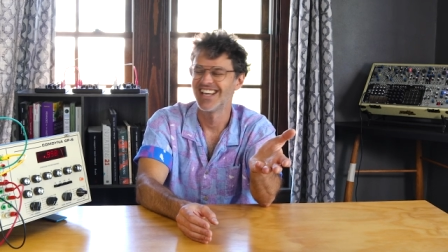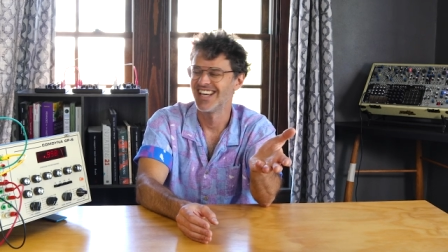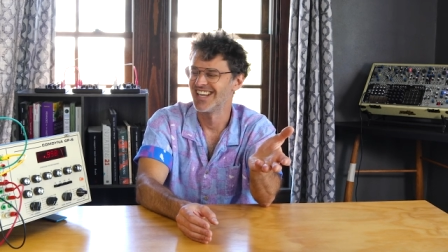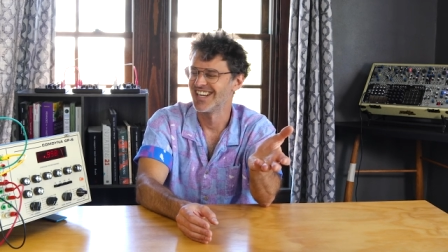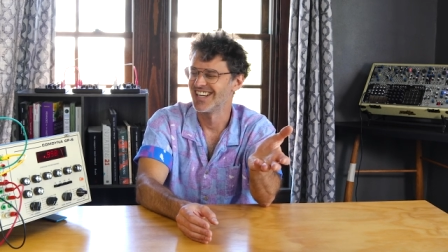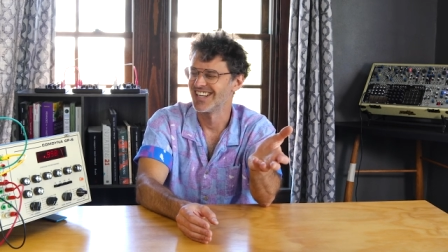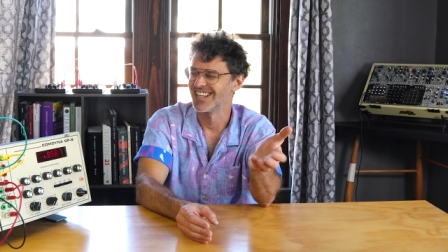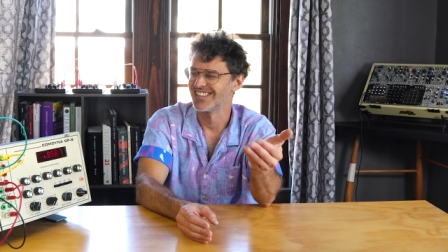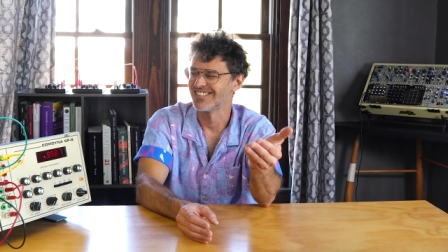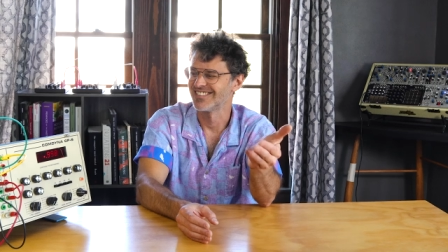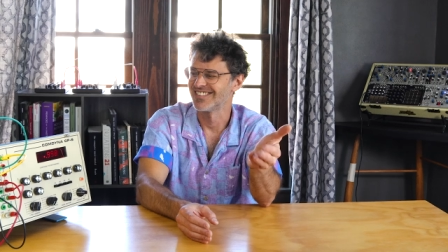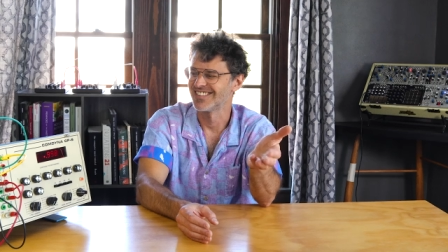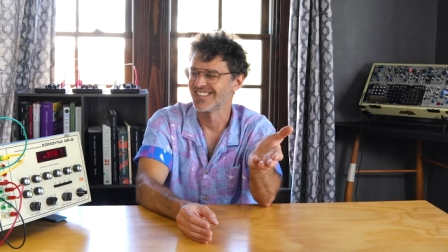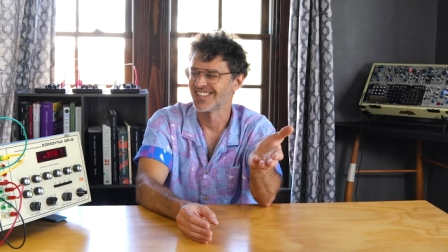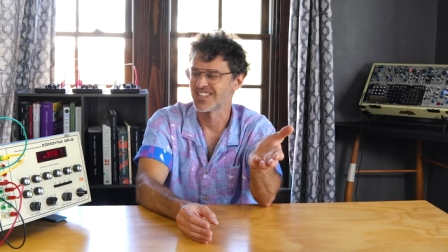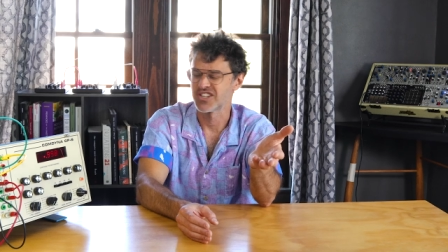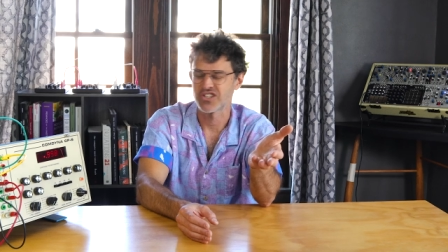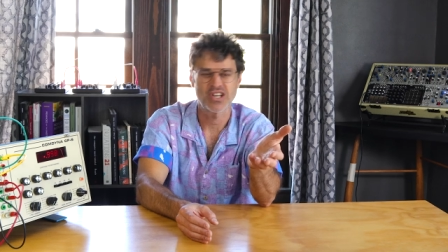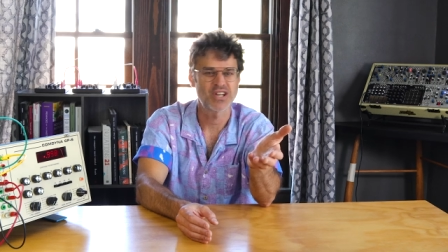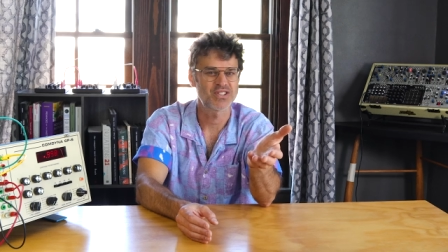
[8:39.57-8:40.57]
and
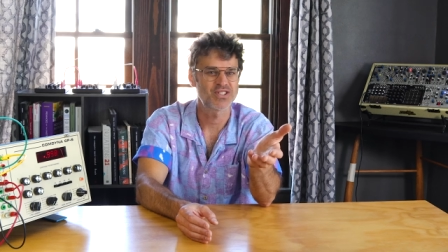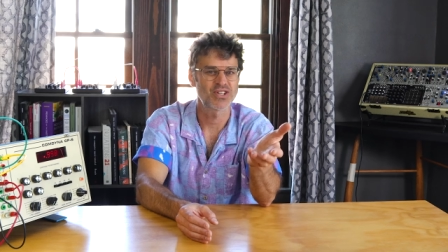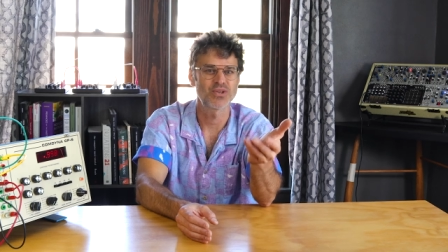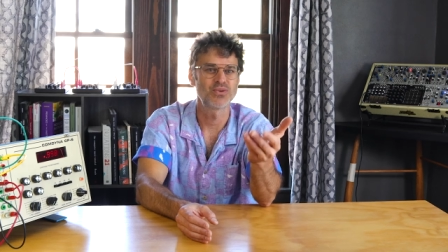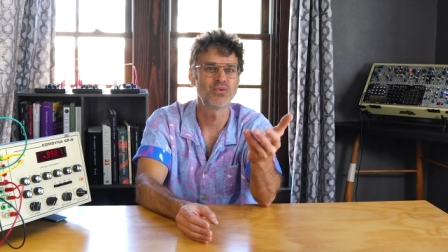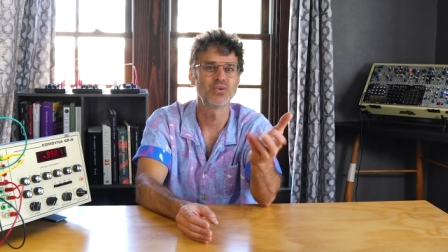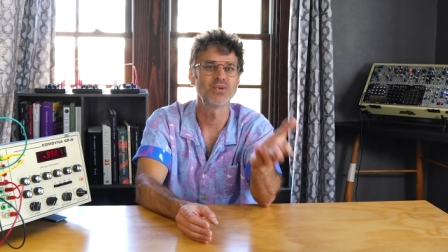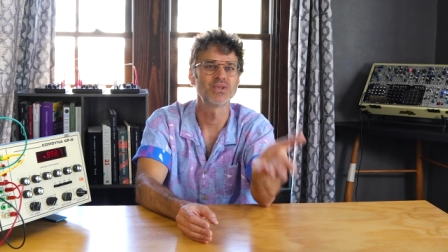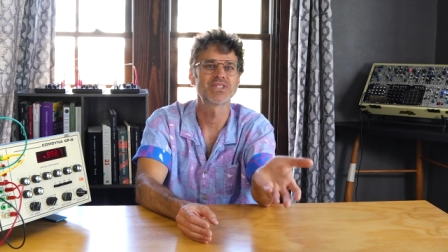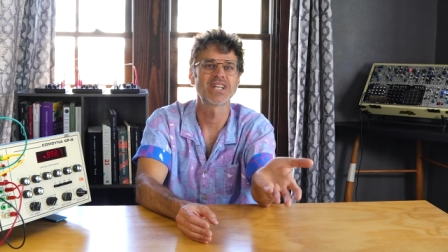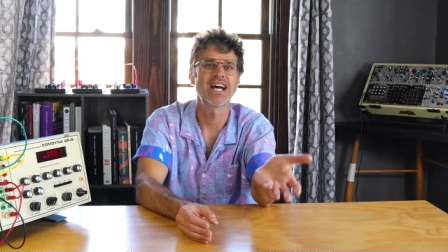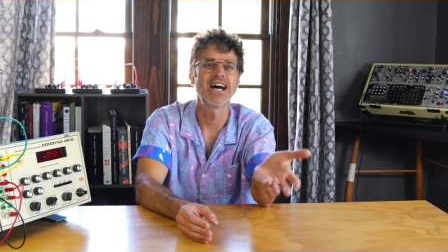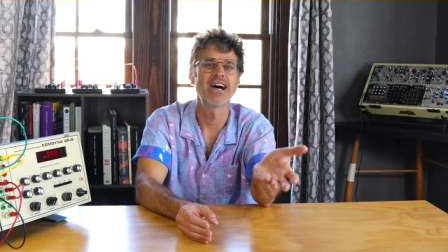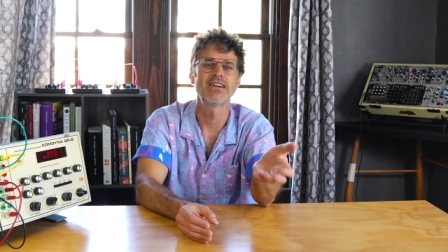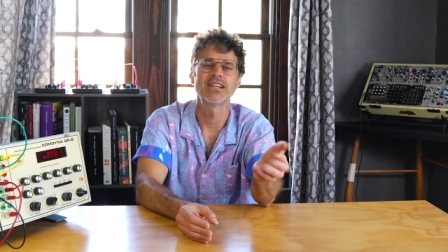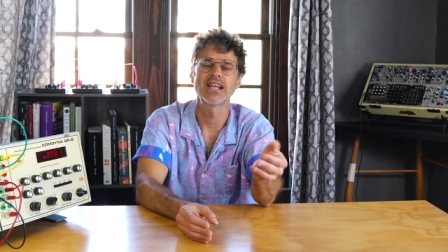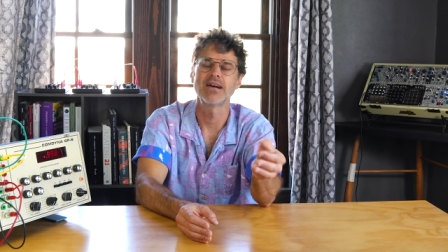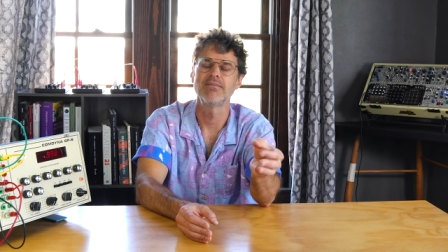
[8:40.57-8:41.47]
it's such a cool sound.